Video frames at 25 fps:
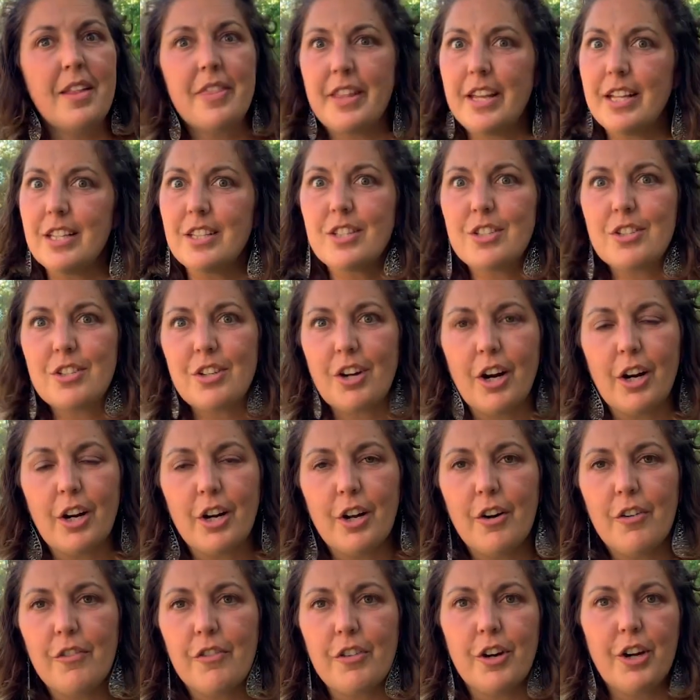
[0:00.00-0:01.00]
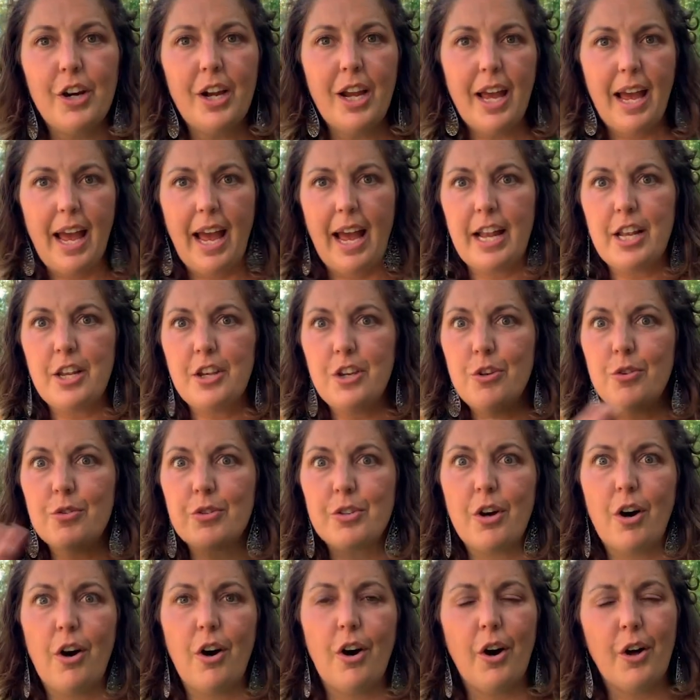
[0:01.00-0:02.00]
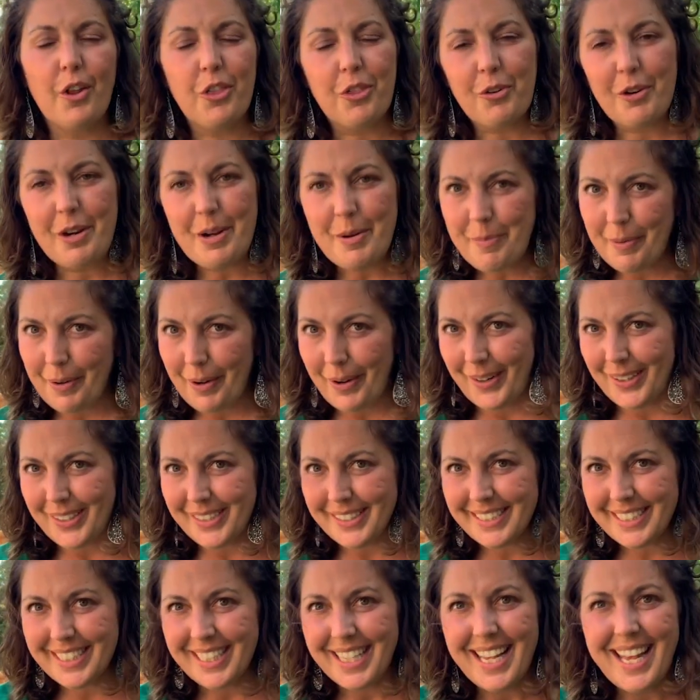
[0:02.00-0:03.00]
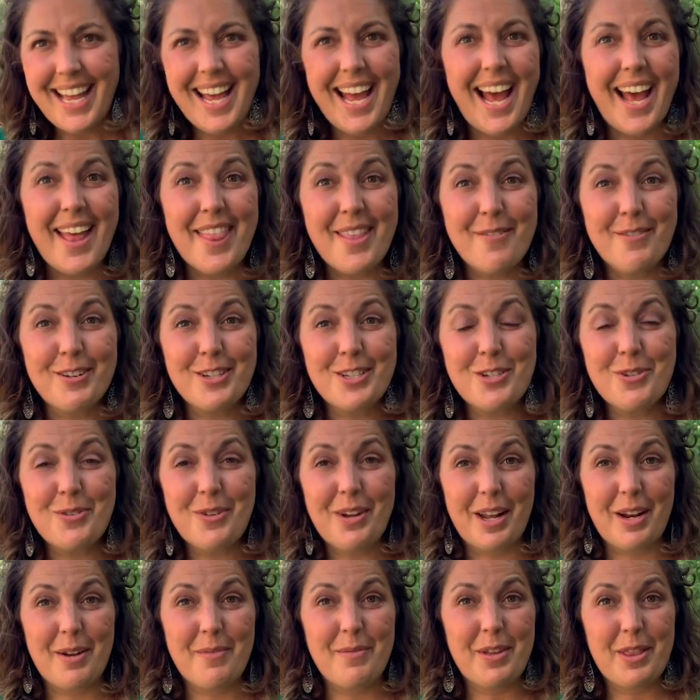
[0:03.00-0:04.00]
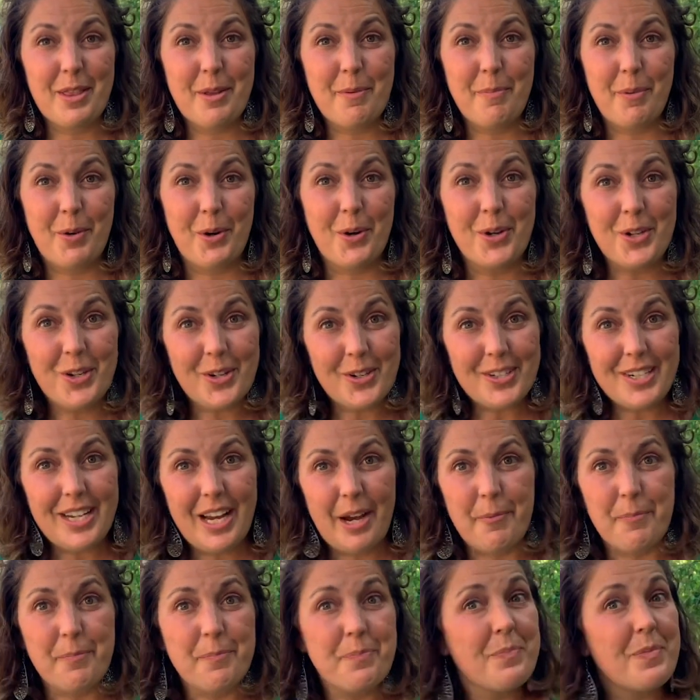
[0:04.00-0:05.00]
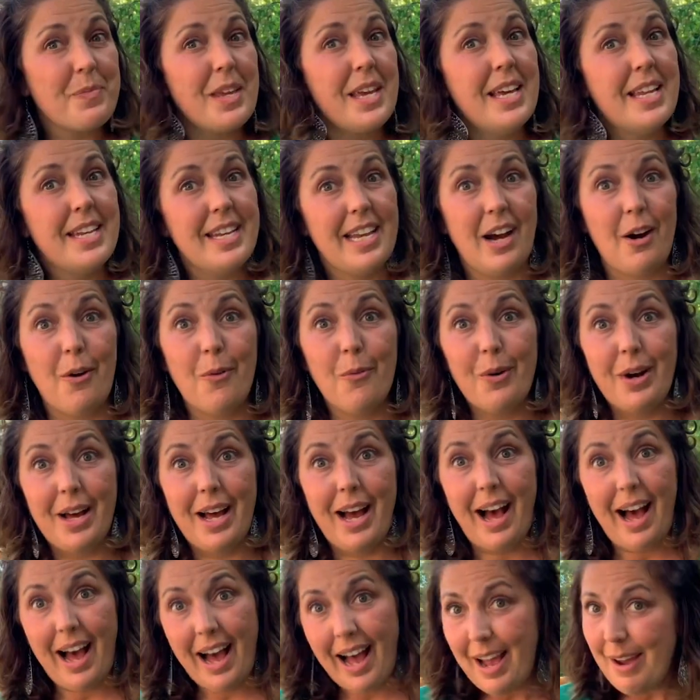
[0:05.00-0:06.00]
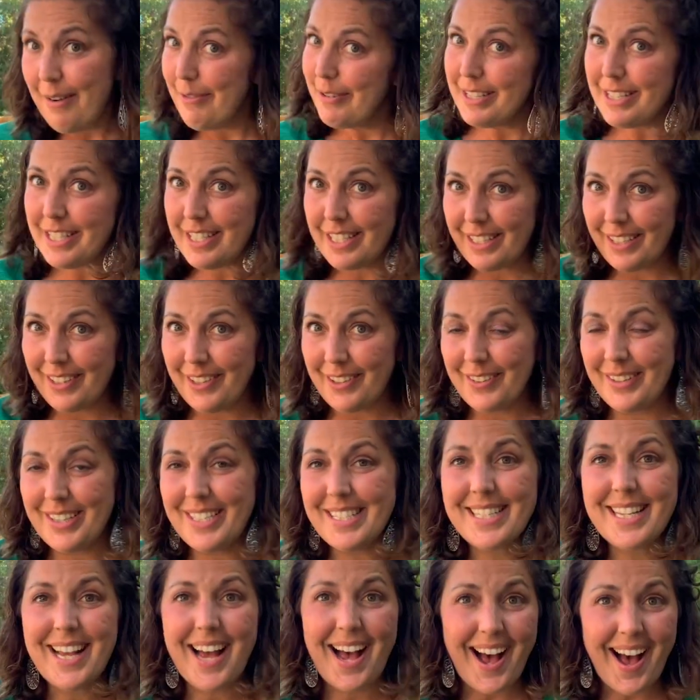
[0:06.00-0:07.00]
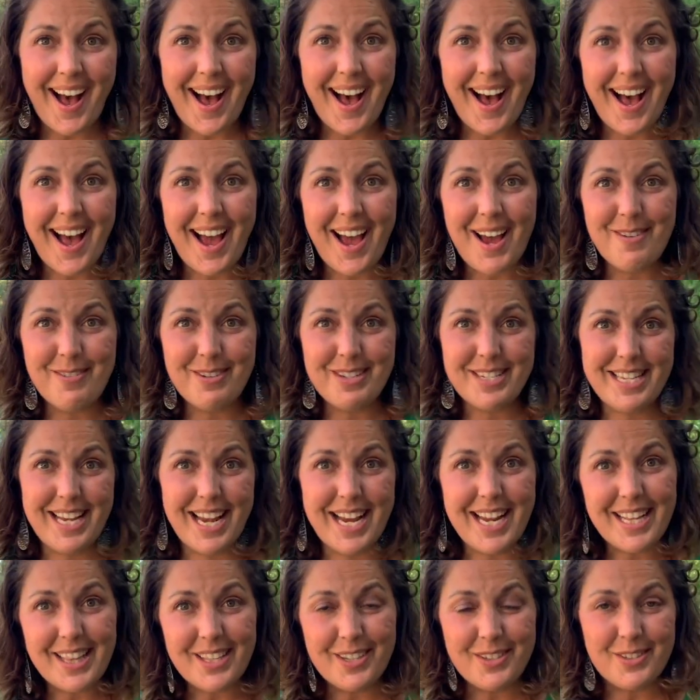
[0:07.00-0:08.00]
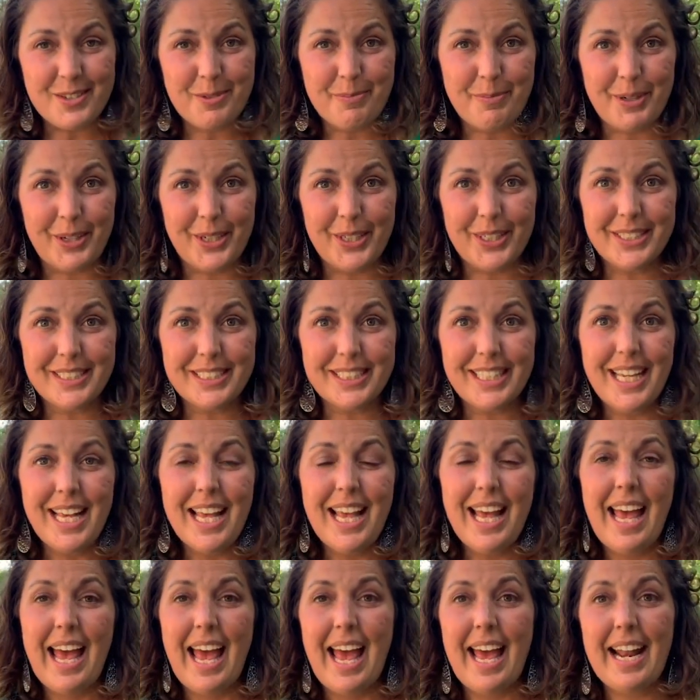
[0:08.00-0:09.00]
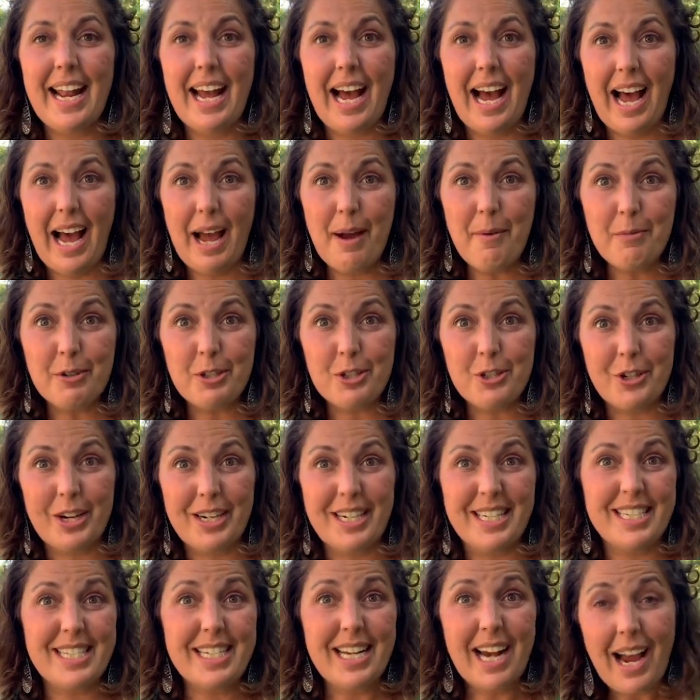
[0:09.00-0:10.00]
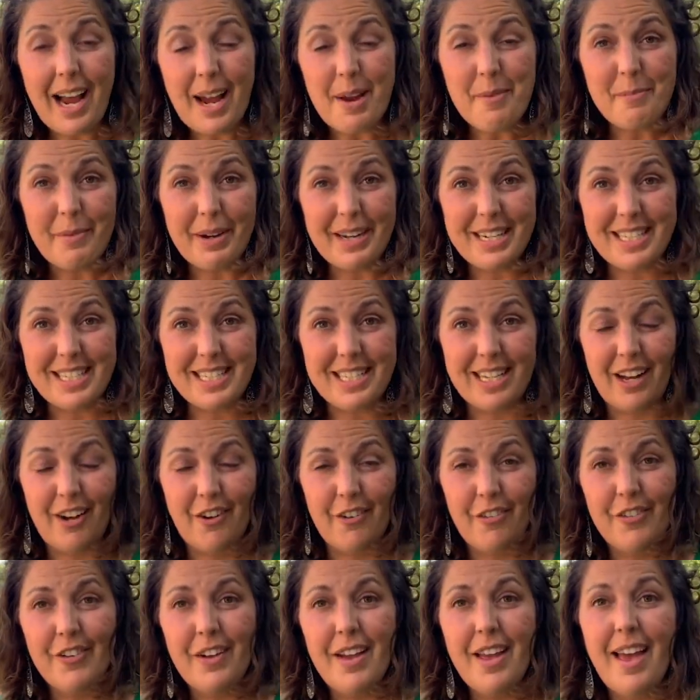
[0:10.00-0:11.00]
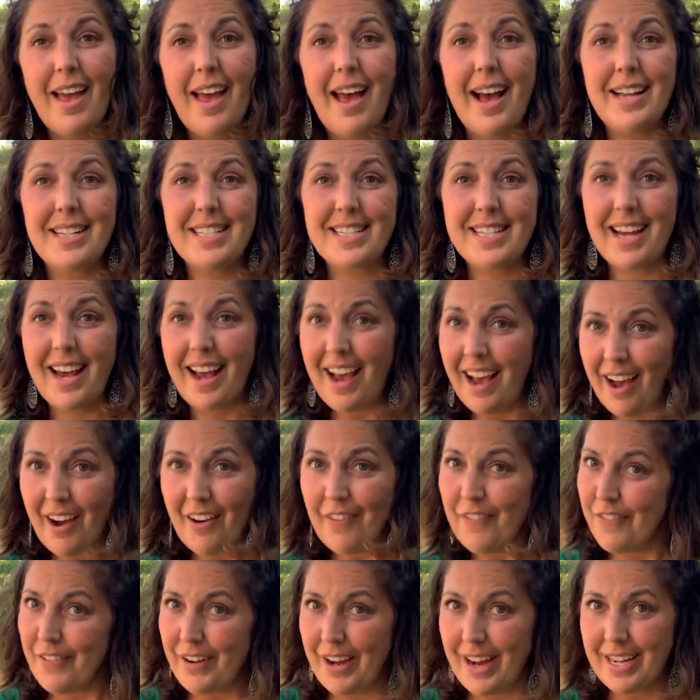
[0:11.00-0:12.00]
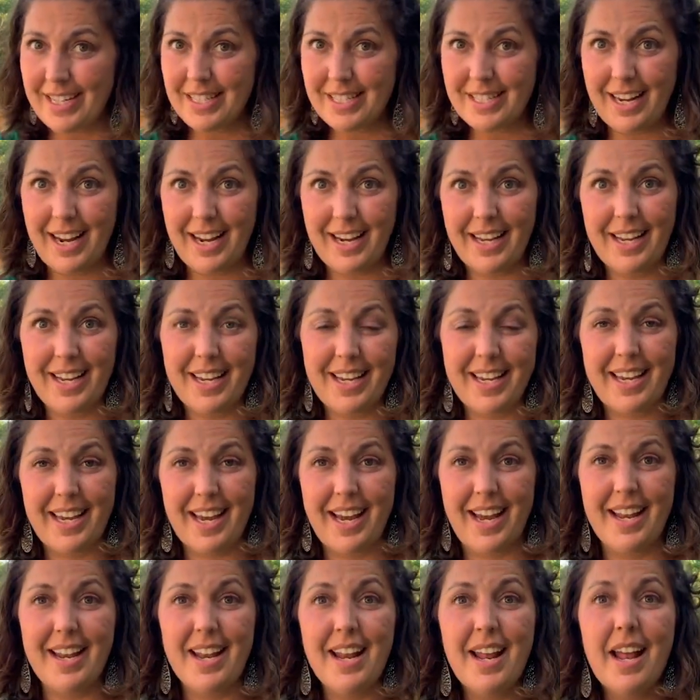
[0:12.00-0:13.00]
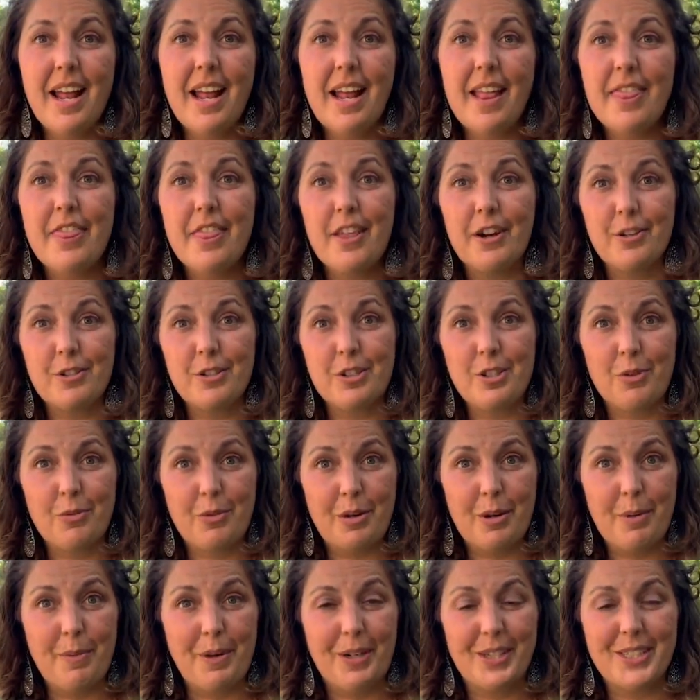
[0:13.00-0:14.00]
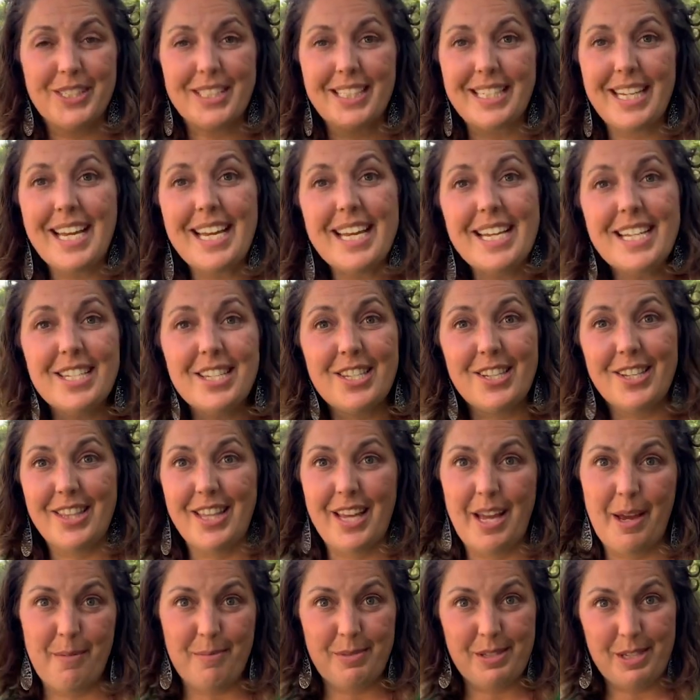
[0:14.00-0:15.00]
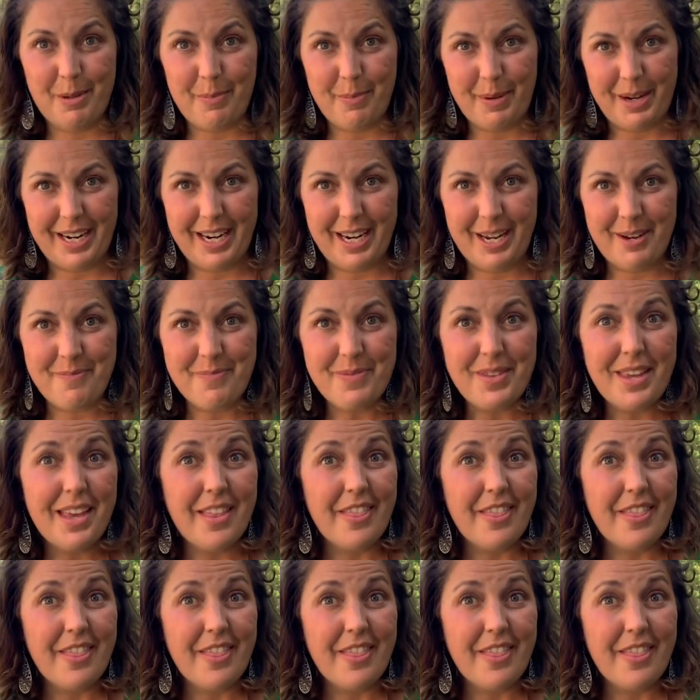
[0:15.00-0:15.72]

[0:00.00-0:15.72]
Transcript: Then start over and use all 3 balls, and then once you get them in the bowl, you're done. Now what I would do is I would take those balls and I would try to time myself as to how fast I could get those 3 balls into the empty bucket.